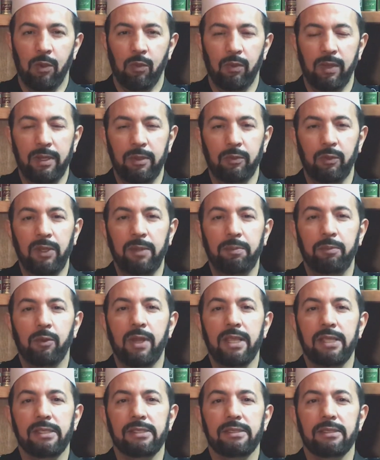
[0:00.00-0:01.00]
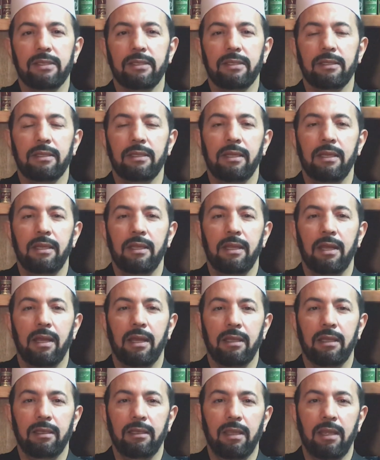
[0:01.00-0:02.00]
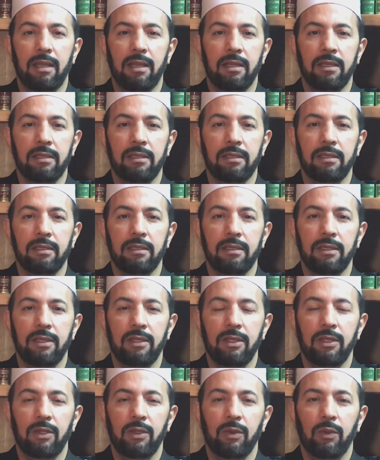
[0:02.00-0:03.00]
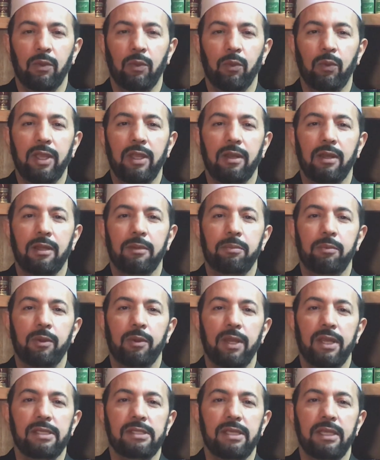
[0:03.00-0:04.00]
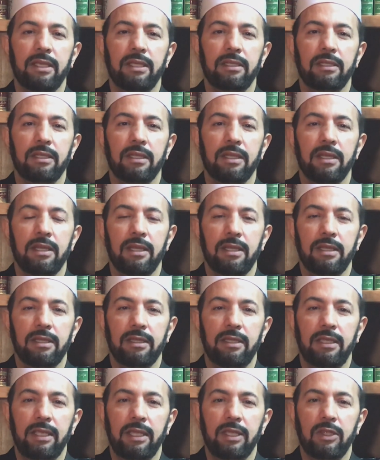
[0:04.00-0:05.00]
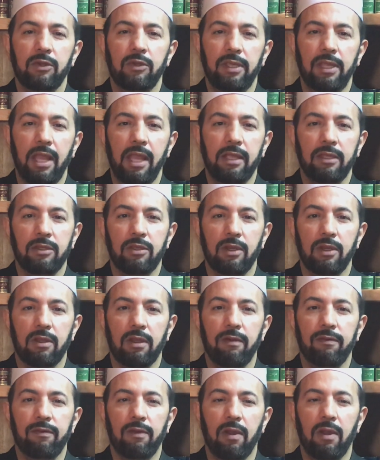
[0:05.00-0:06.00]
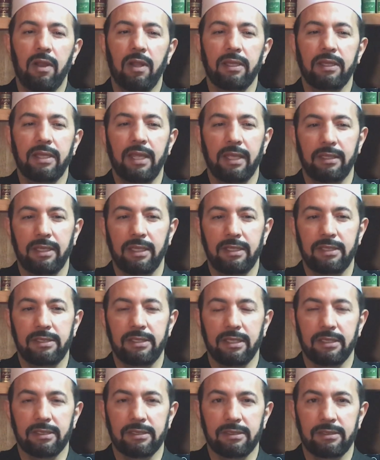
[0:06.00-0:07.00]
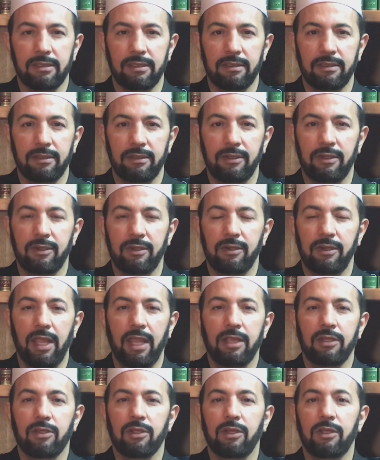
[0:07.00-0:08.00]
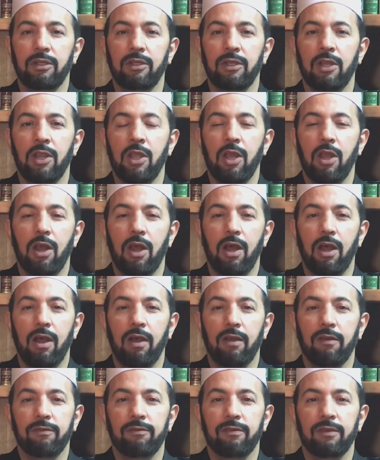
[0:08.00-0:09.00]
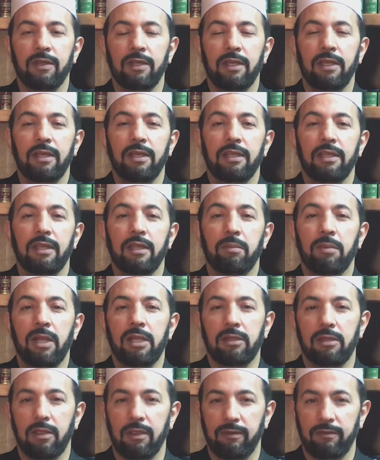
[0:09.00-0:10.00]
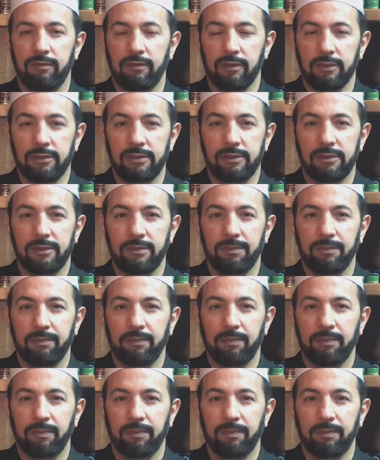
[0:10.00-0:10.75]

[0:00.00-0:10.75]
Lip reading: When we praise Allah, we are praising the Creator of all that exists, the Creator of the multiverse.